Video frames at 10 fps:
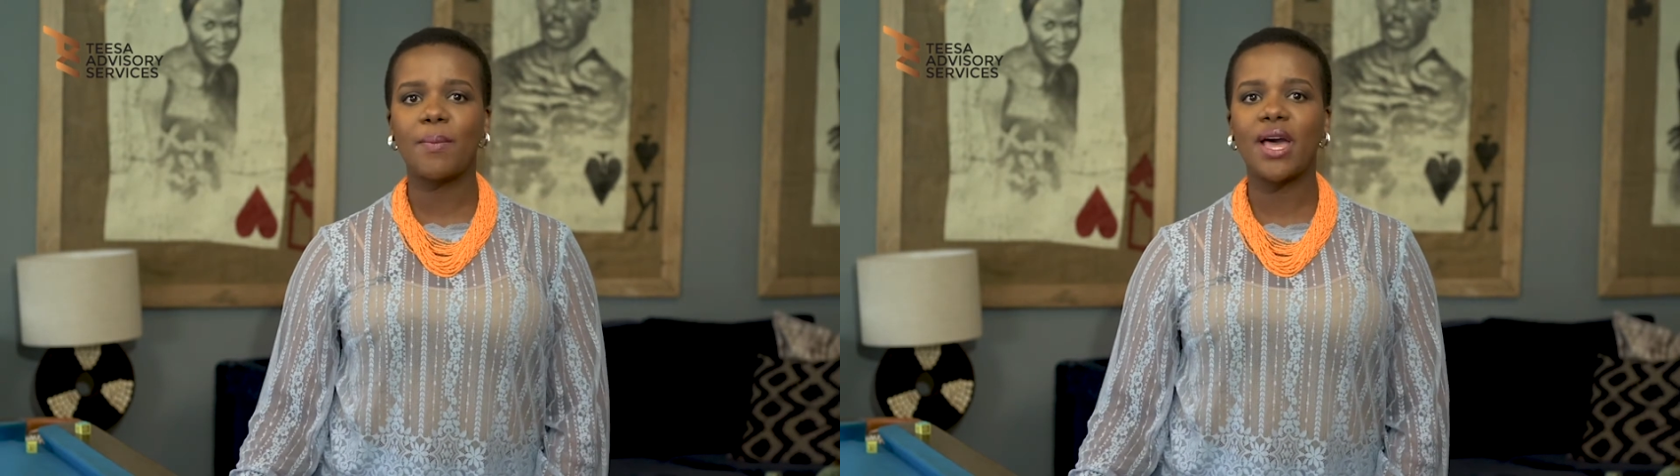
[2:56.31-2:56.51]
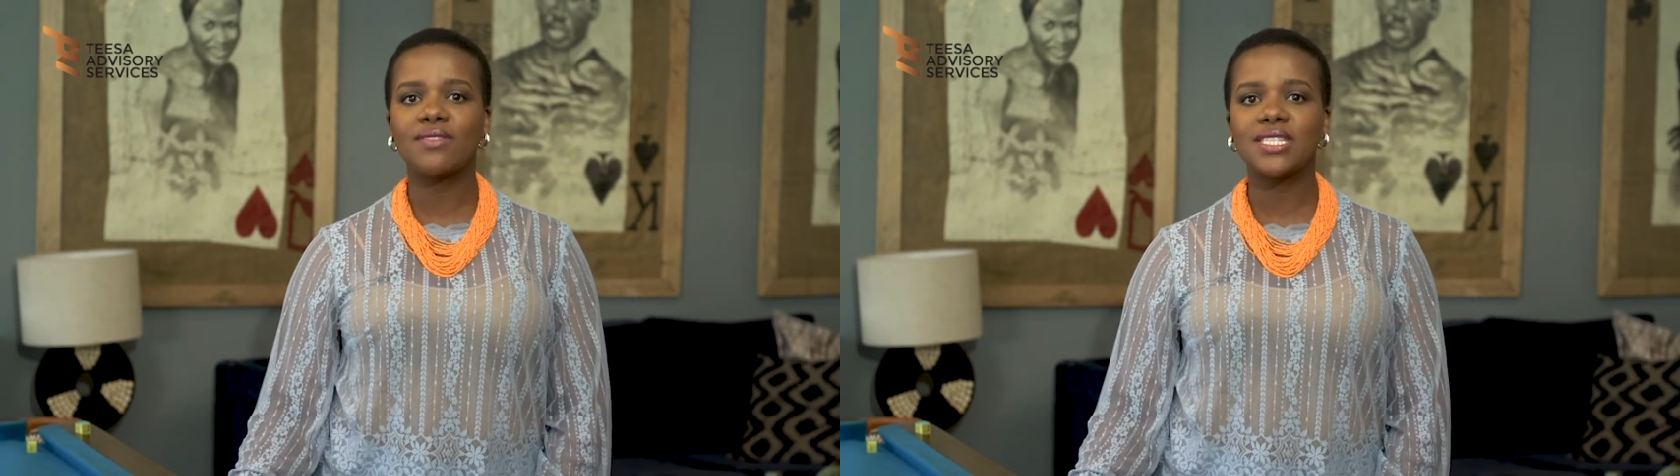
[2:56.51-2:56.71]

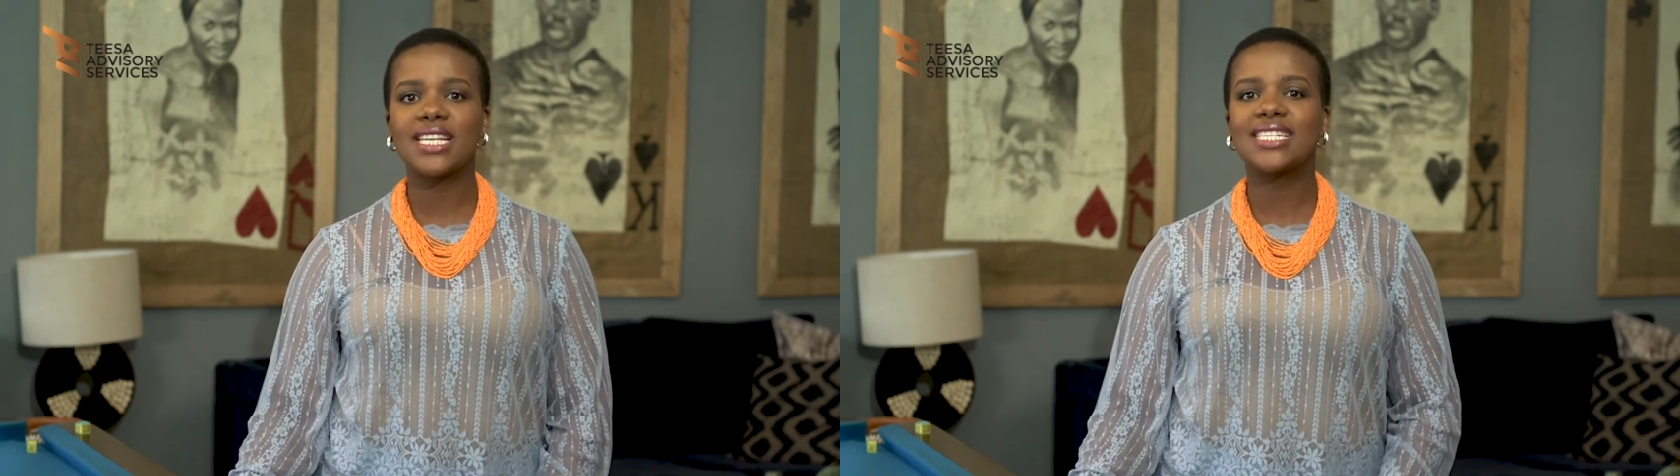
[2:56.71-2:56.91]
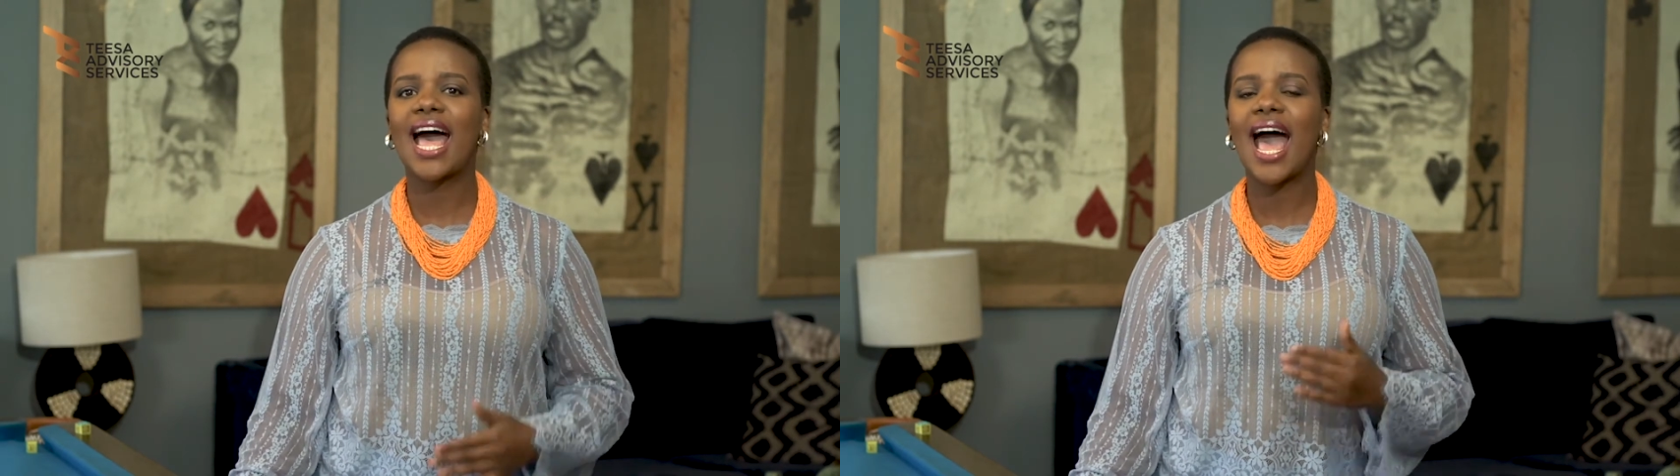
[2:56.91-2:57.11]
have
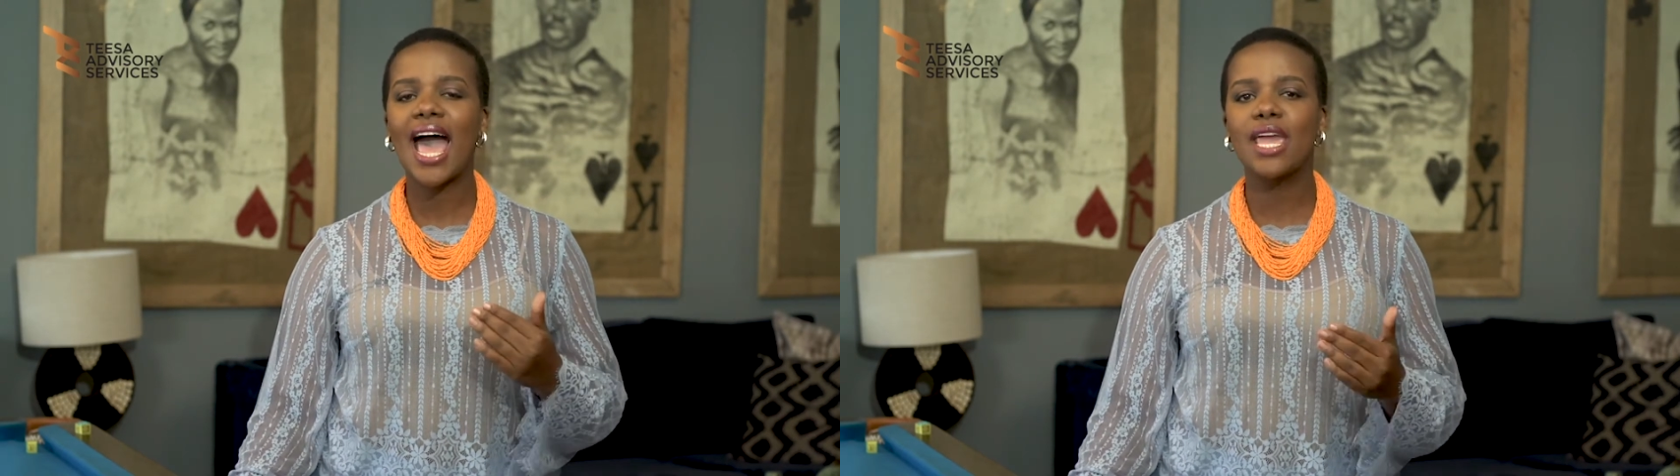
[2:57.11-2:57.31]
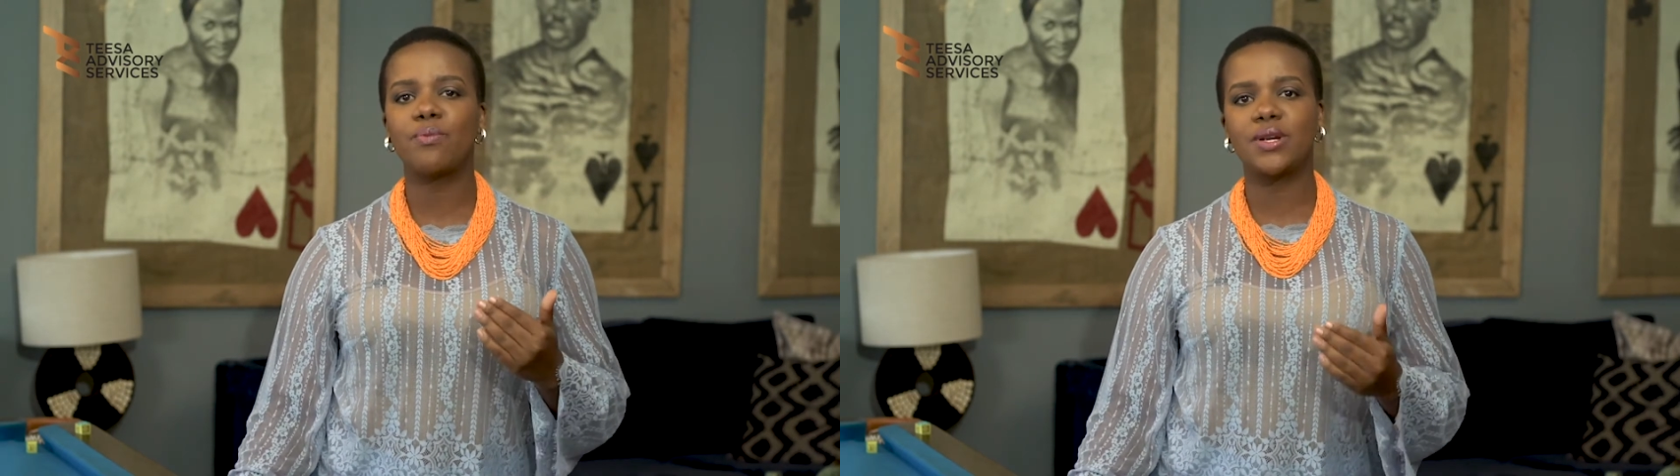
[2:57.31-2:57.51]
set a
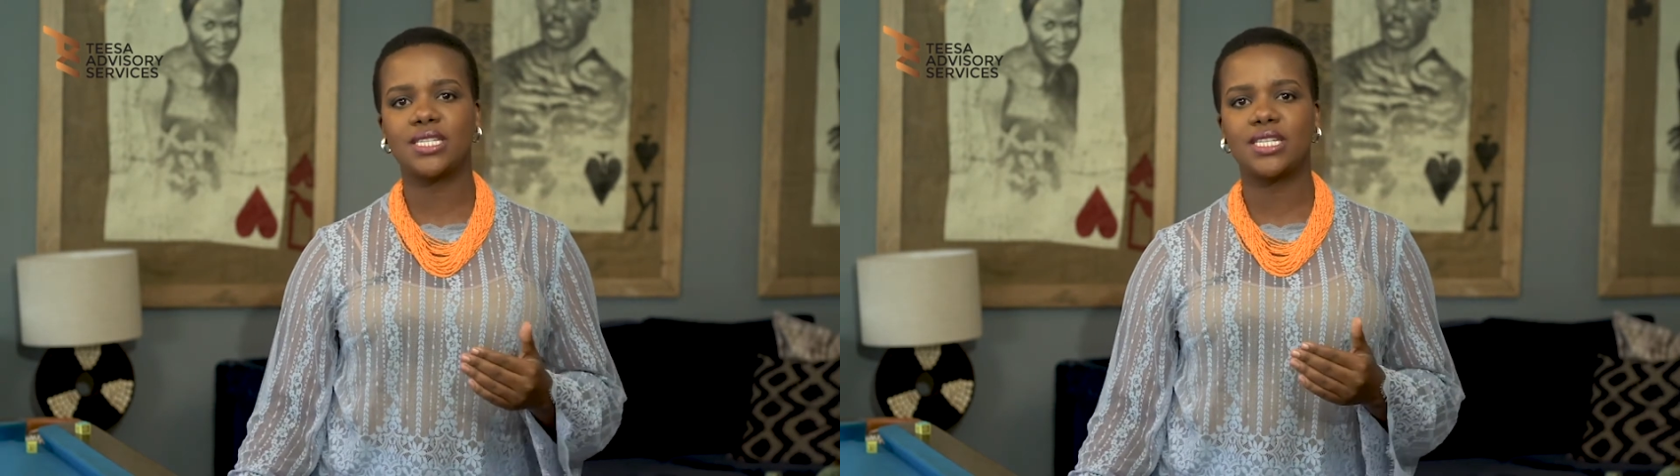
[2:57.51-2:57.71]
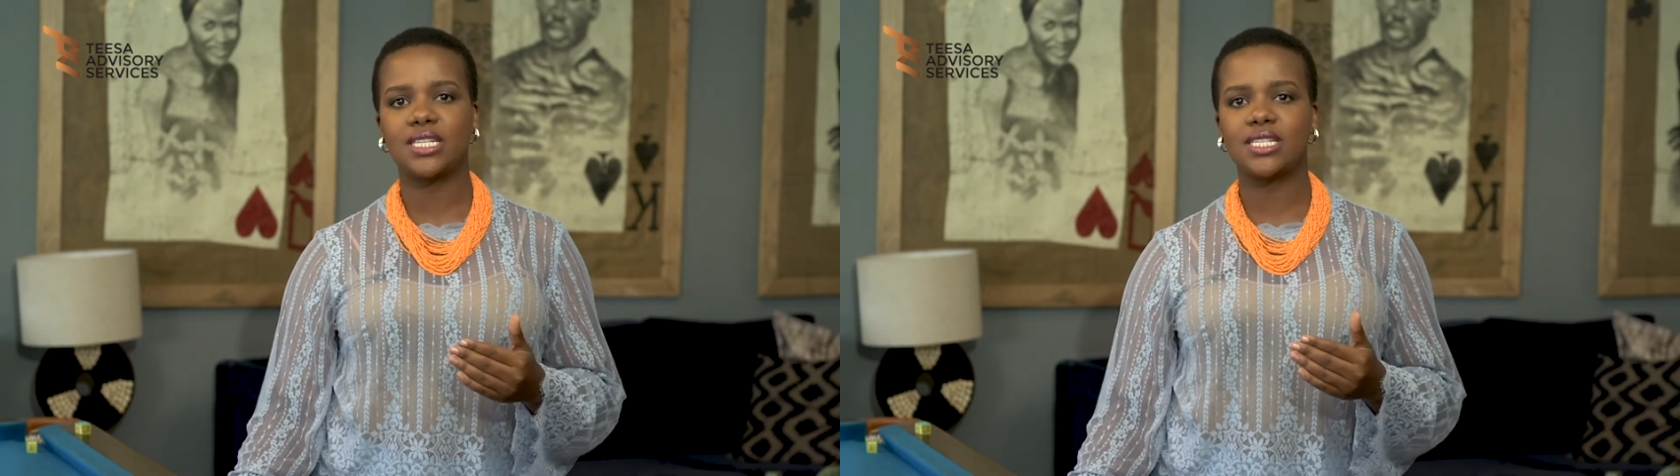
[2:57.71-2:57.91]
high
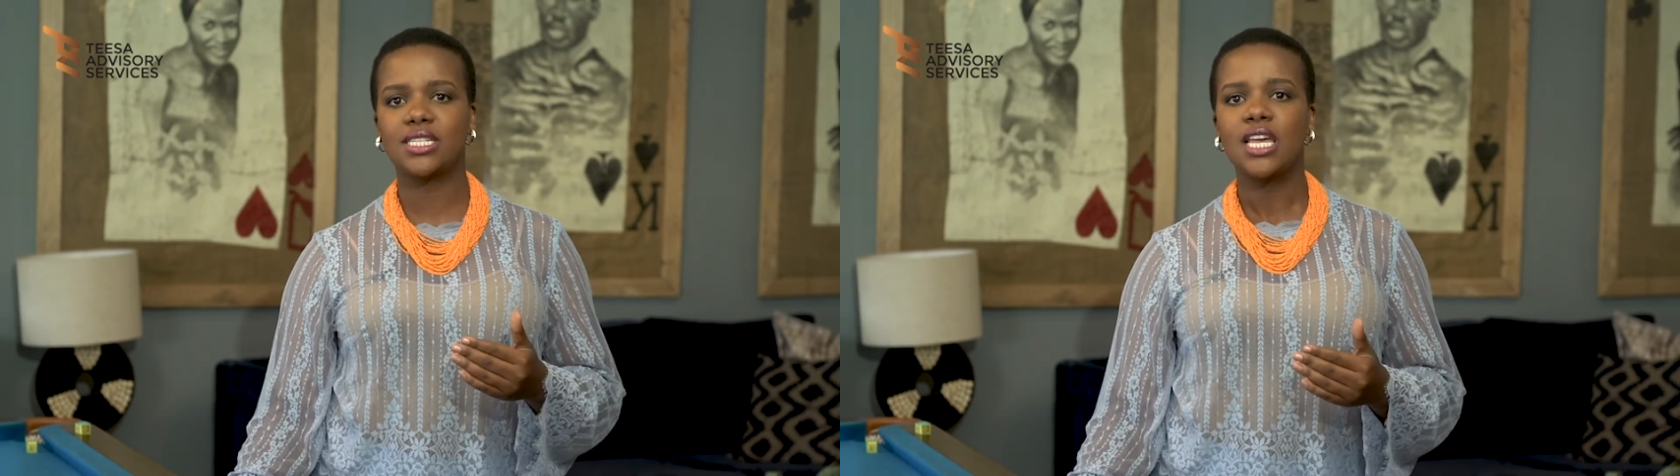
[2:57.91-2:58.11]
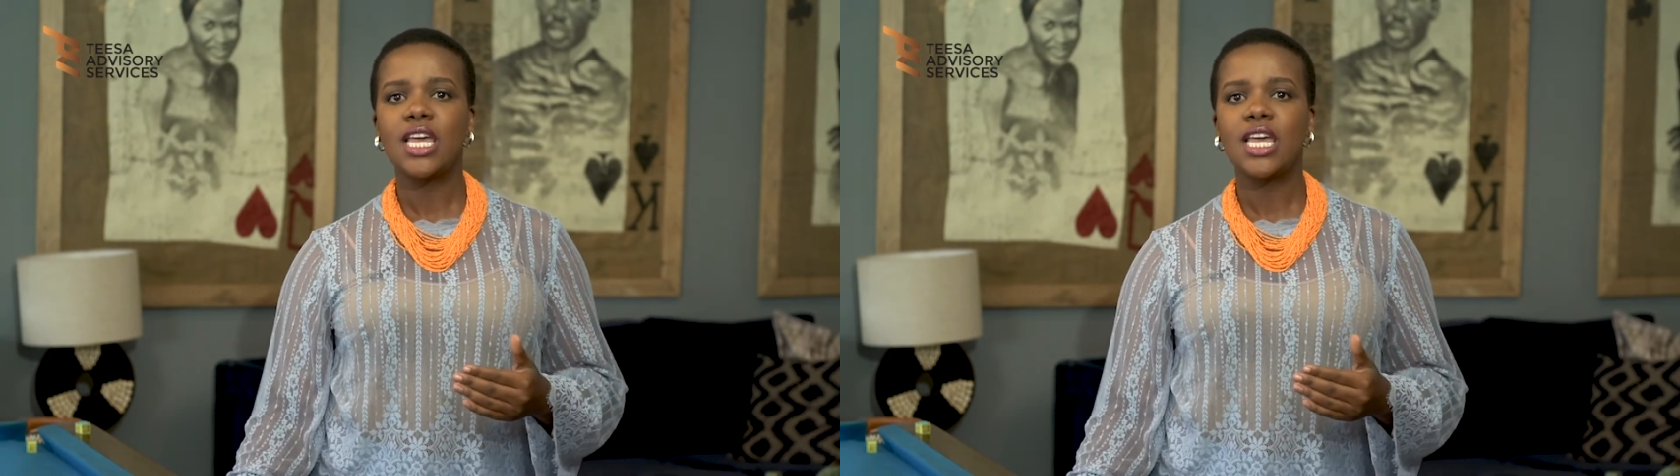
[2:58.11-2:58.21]
precedence